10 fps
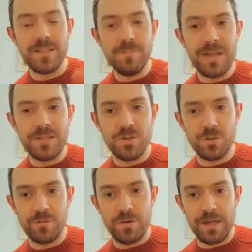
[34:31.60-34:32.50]
mixture,
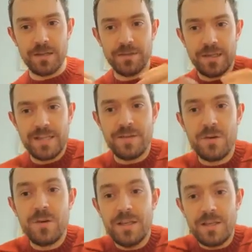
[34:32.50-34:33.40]
right? There's that
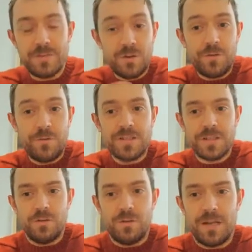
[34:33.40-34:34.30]
it's very
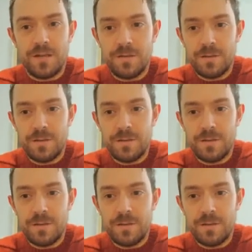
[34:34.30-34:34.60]
physical, that